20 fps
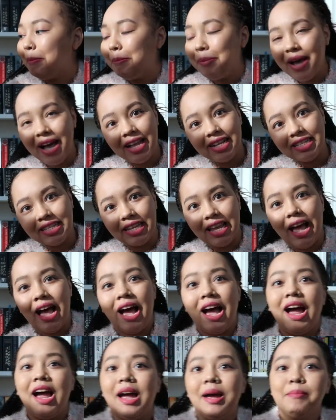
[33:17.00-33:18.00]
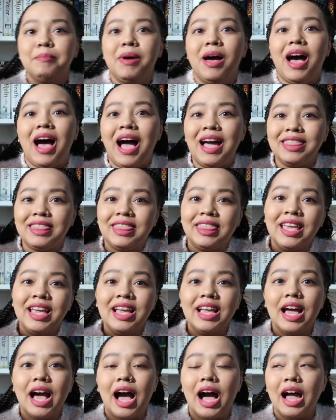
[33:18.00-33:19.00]
But I
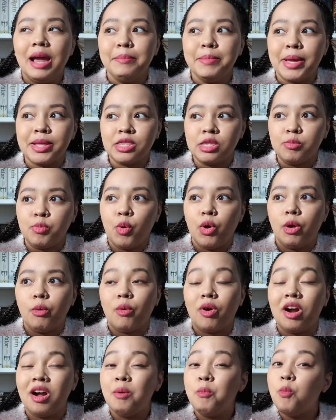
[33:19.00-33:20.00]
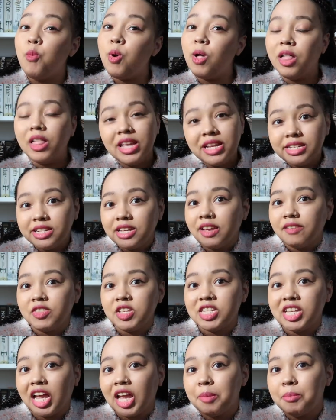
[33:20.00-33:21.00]
think I'm at the point where I'm willing to give the
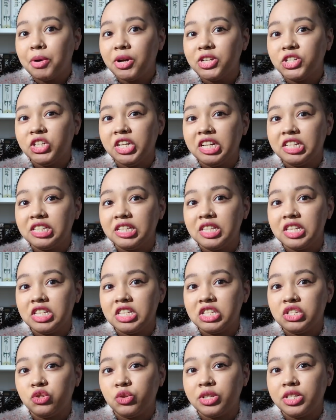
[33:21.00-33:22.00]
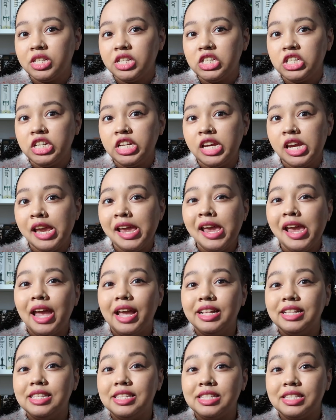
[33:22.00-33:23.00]
second book a chance in this trilogy
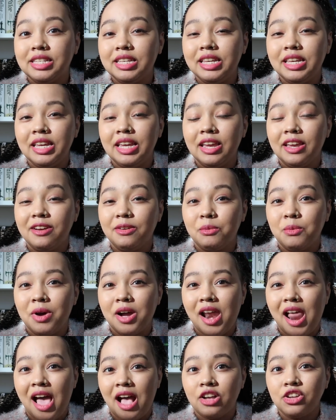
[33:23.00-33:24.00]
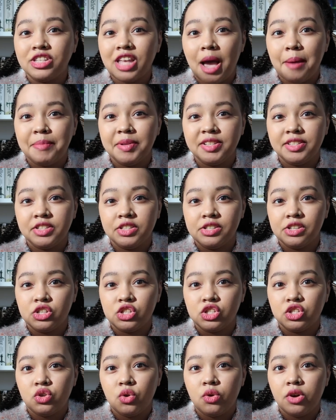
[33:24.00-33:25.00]
and see what else happens in this
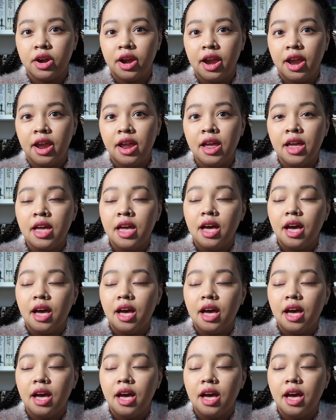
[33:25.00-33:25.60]
story.